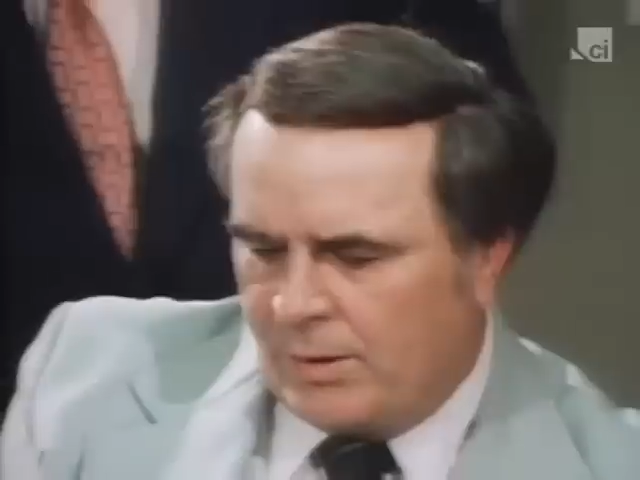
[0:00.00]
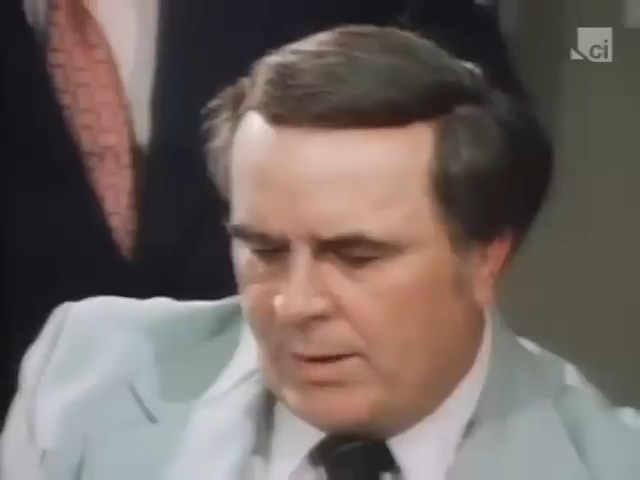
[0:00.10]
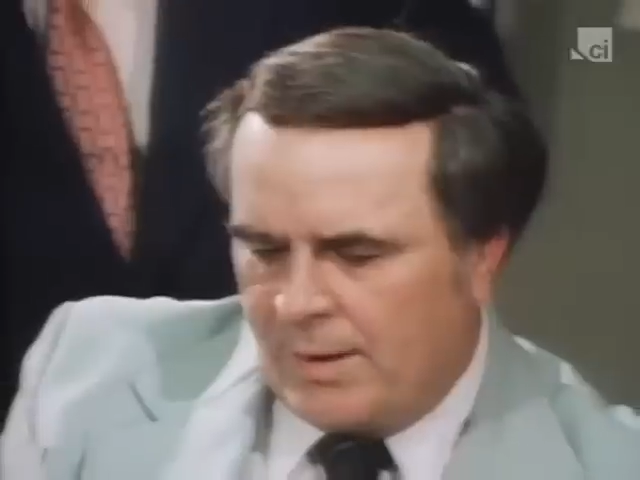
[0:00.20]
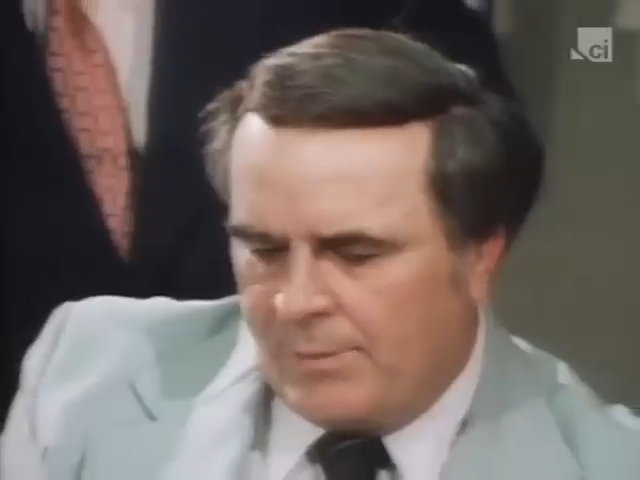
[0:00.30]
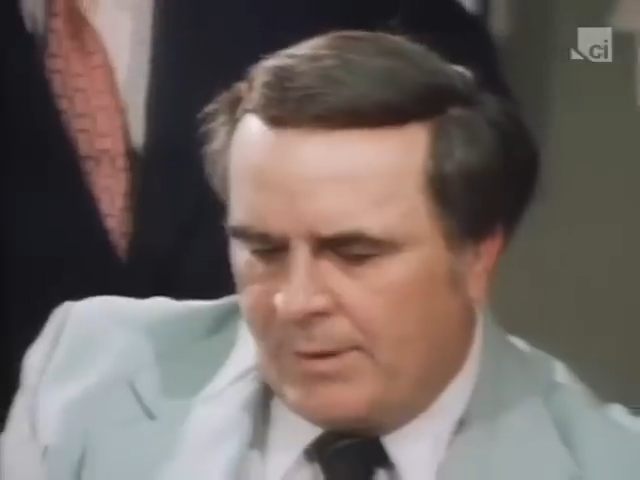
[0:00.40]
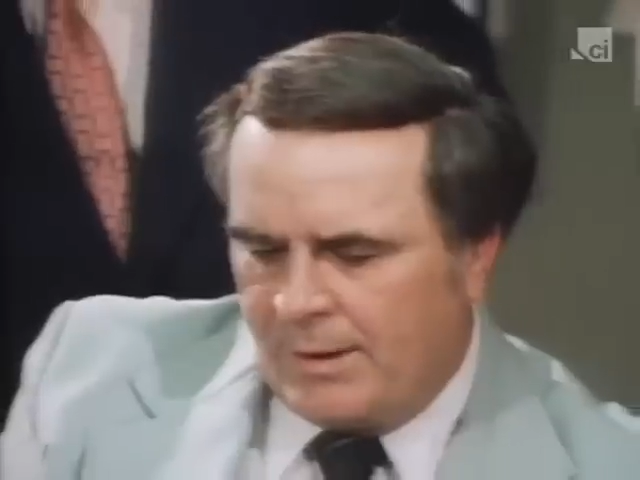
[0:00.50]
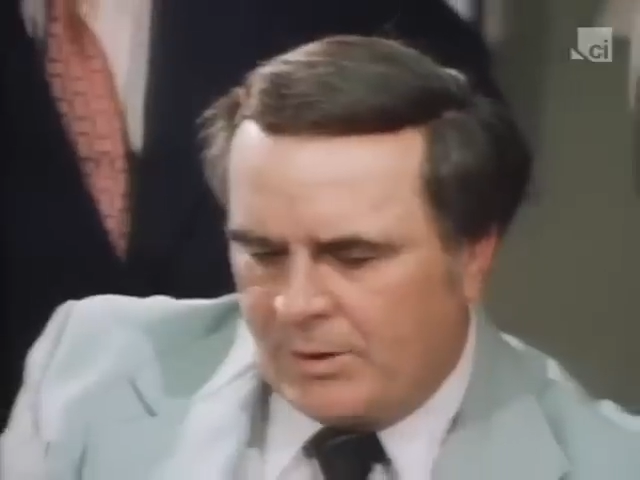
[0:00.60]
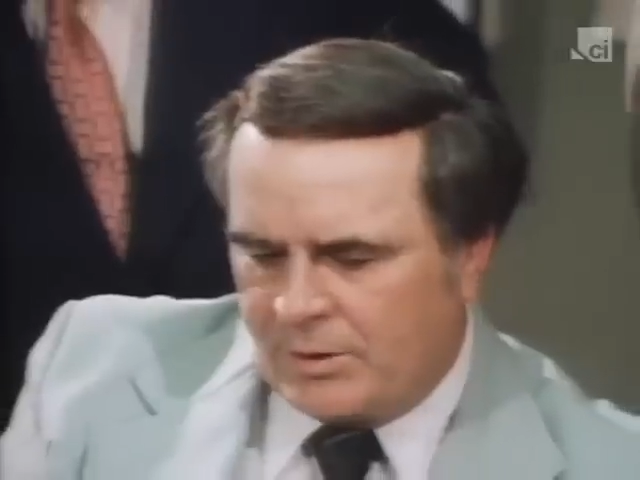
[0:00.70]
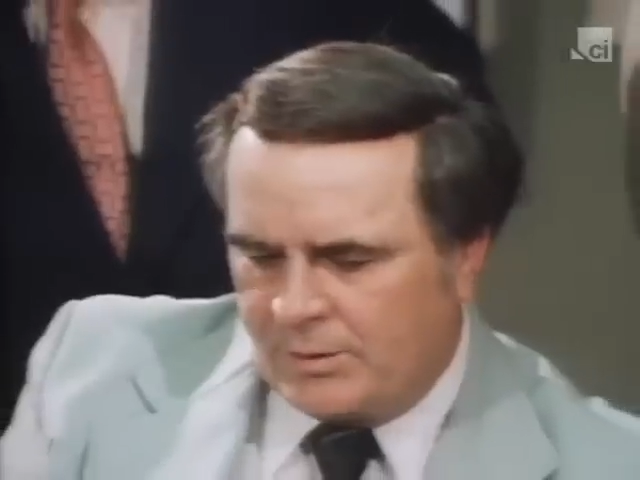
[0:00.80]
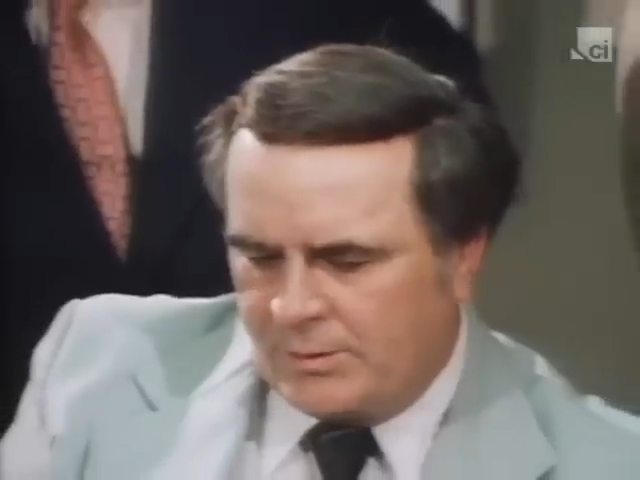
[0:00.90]
your
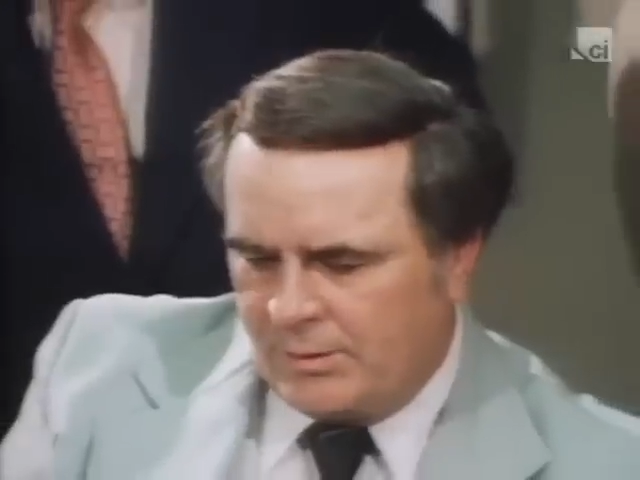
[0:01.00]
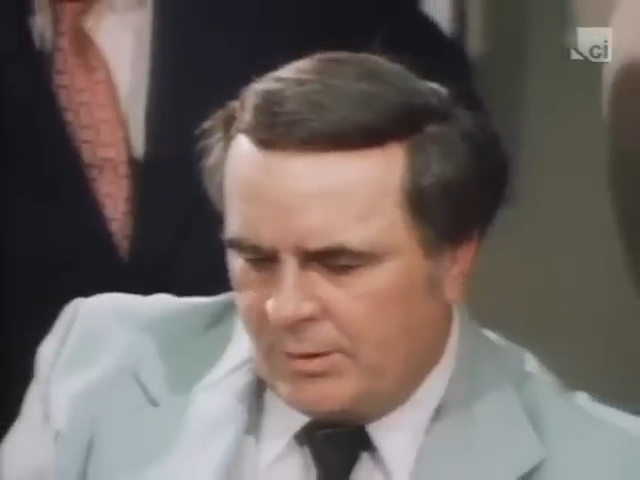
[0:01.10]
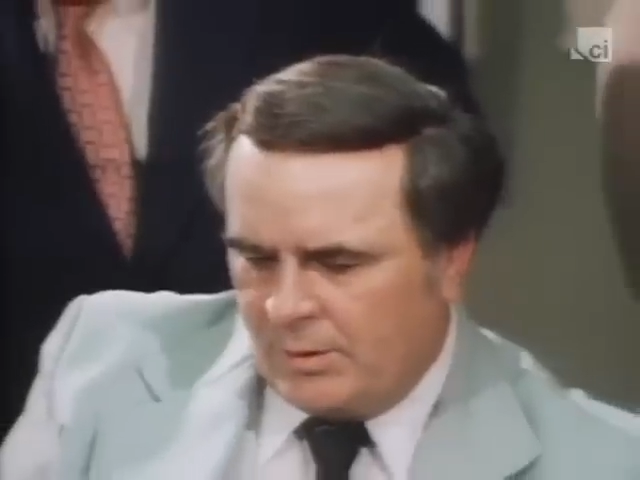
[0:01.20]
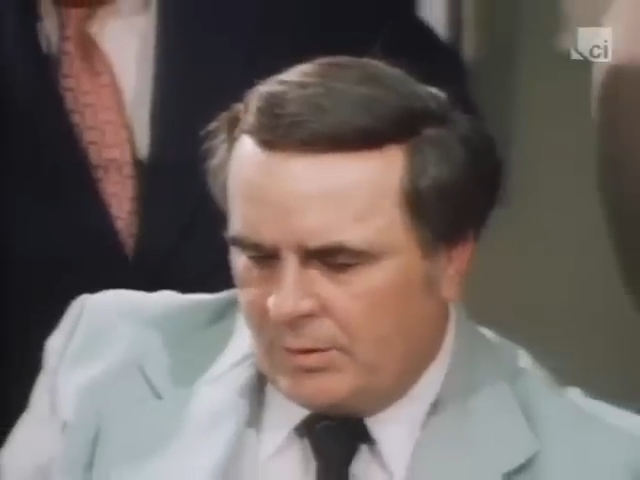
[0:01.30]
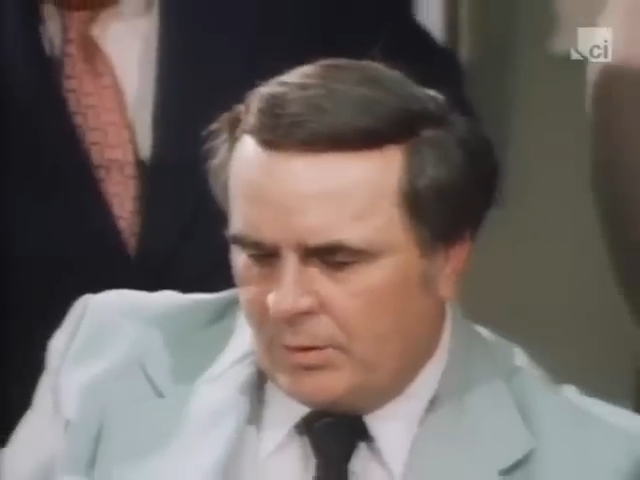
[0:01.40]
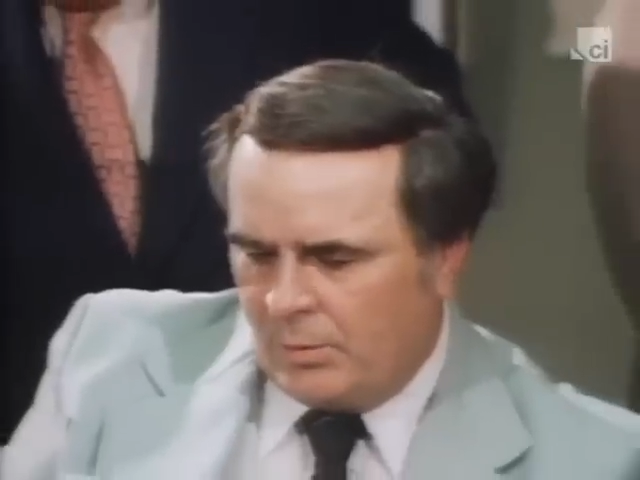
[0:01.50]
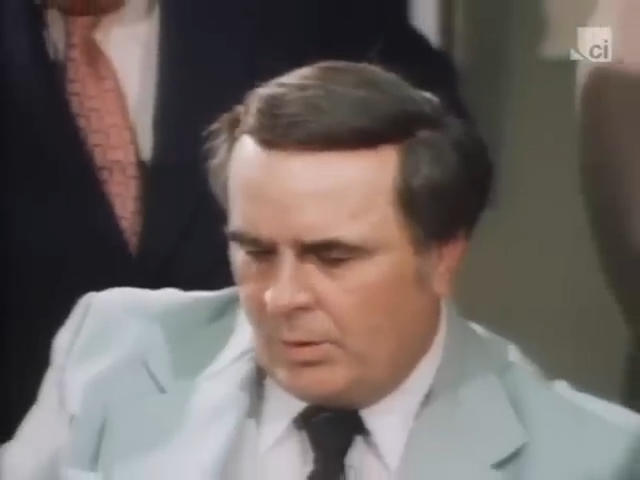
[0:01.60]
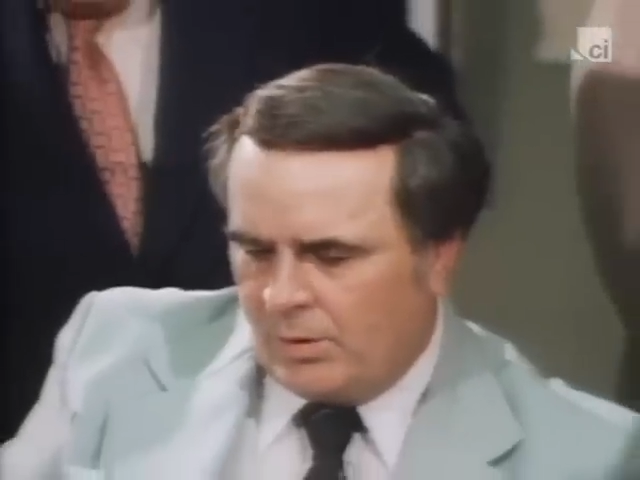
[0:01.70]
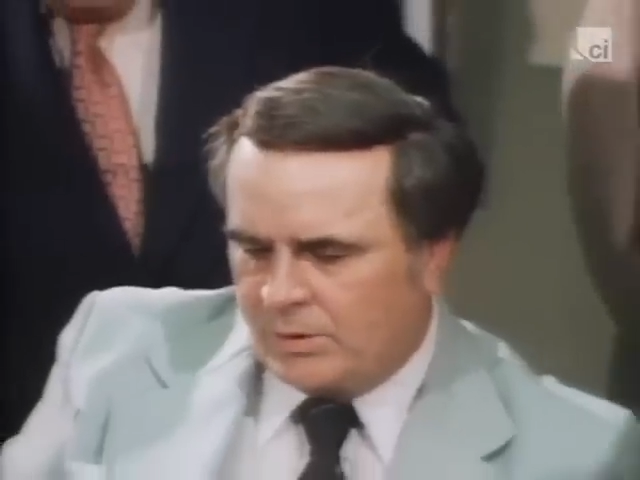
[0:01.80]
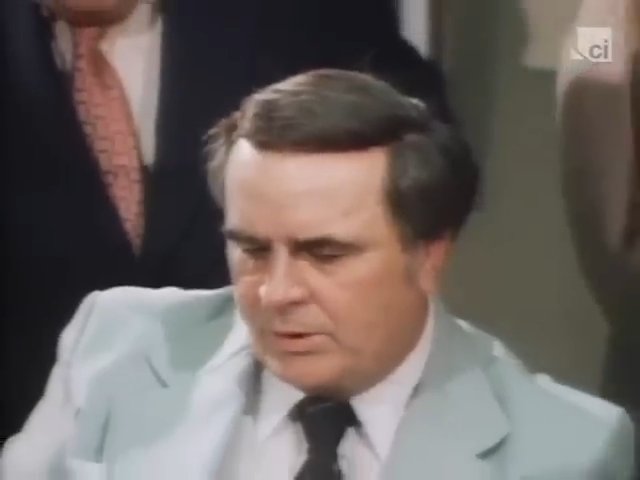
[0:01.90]
condemnation,
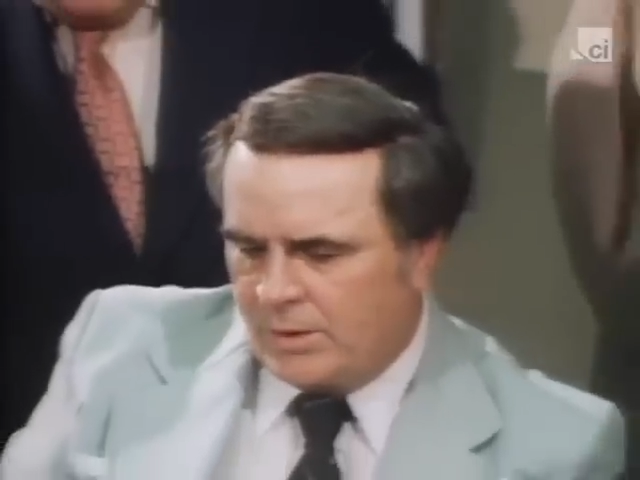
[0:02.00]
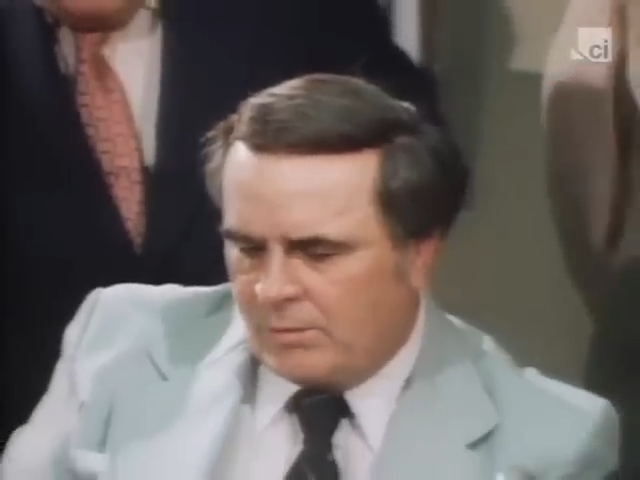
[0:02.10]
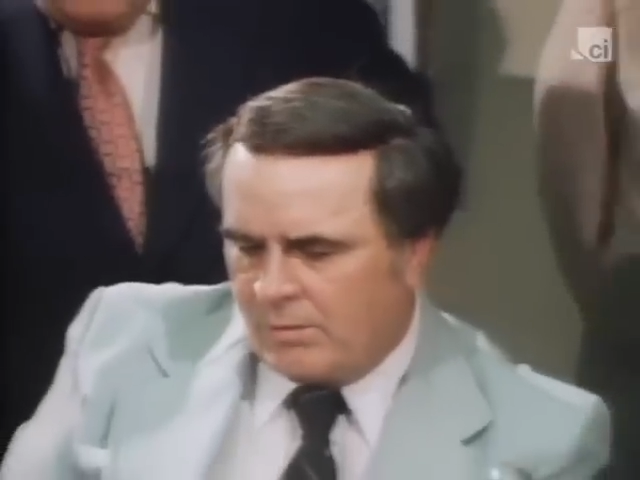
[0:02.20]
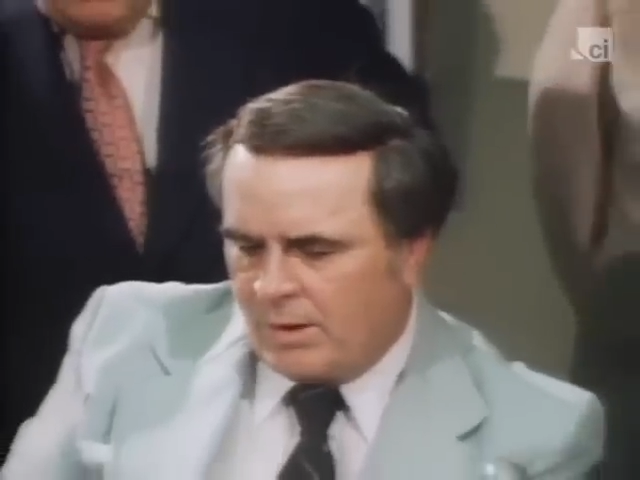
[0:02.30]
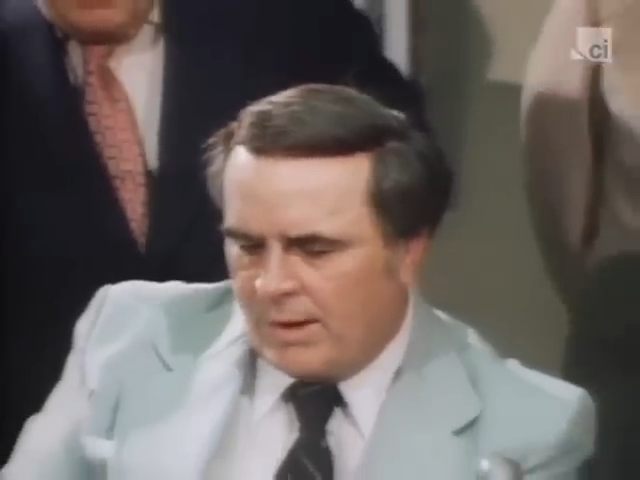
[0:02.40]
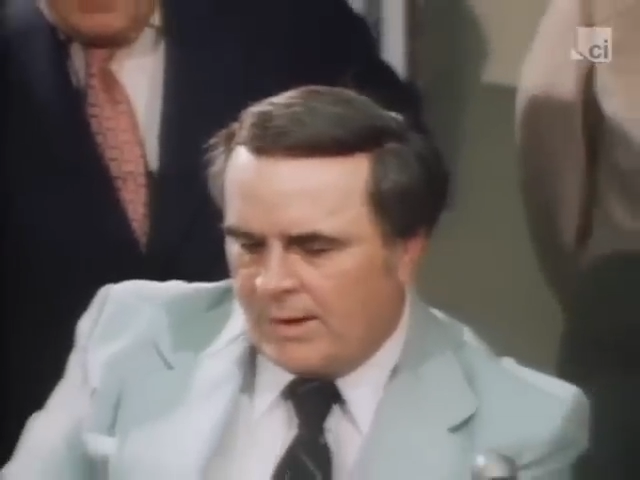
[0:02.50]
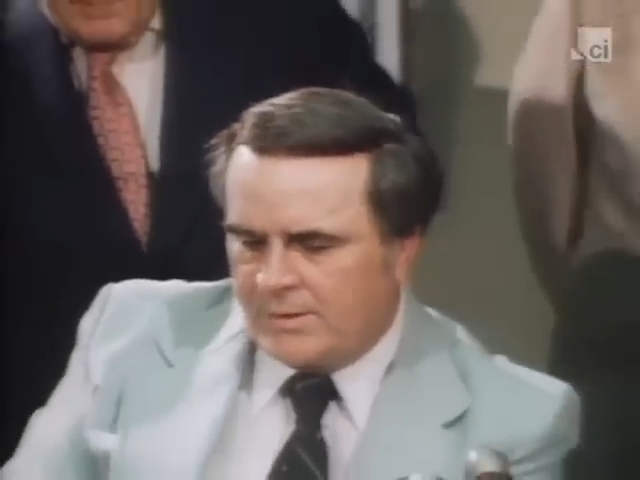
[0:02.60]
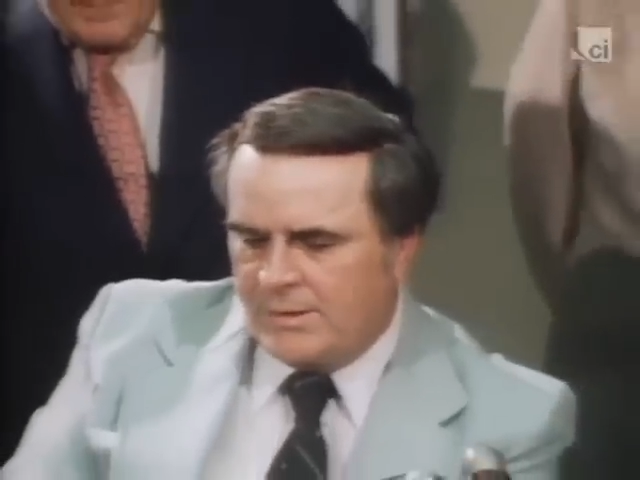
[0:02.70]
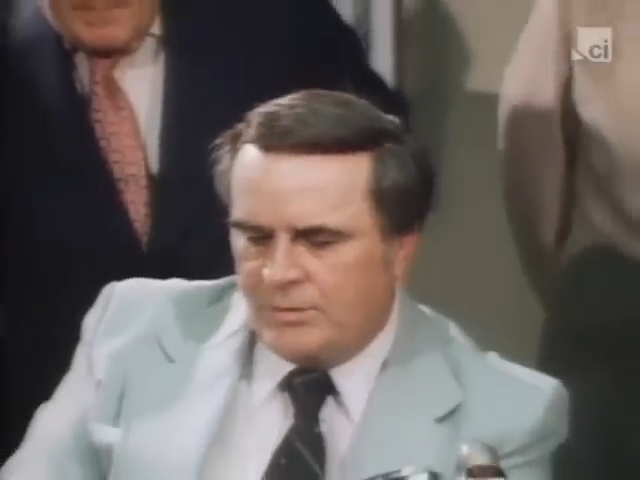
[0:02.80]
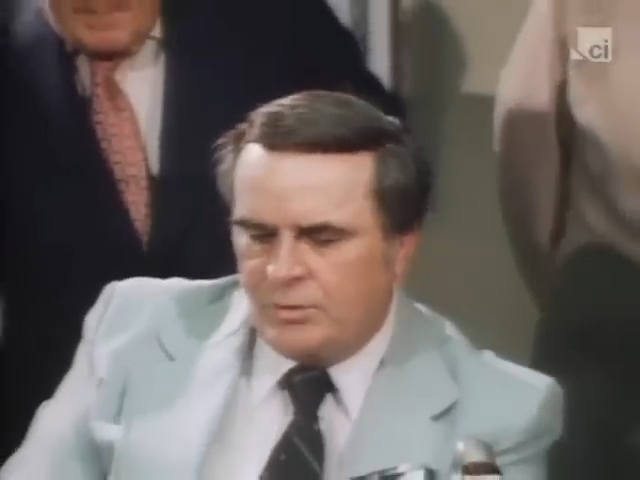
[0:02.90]
the world shall rise